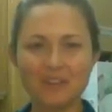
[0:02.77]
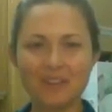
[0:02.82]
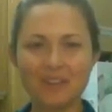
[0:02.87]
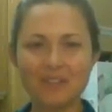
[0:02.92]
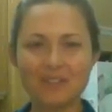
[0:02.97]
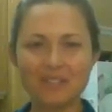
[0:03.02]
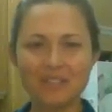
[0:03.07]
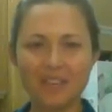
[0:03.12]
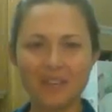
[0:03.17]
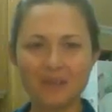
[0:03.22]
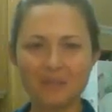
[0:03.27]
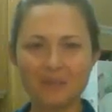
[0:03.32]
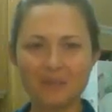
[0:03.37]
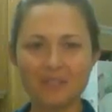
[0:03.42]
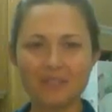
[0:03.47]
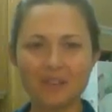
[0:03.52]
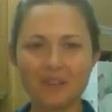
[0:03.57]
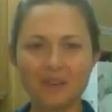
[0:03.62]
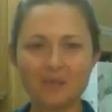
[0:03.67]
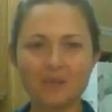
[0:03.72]
segment
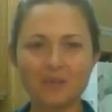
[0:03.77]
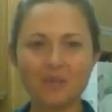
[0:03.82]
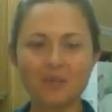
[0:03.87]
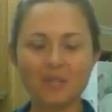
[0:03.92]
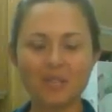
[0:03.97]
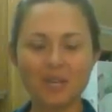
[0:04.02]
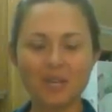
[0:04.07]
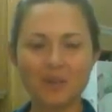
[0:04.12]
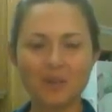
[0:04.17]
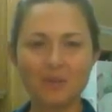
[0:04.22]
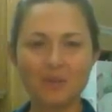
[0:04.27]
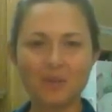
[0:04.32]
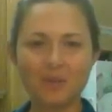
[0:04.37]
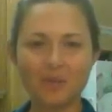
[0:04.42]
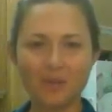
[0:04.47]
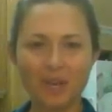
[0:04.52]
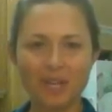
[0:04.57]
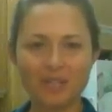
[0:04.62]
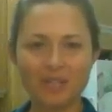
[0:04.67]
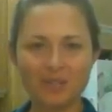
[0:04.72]
of Cooking with
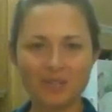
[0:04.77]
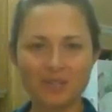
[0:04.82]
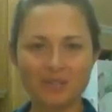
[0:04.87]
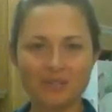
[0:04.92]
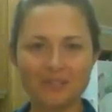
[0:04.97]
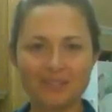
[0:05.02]
Rachel.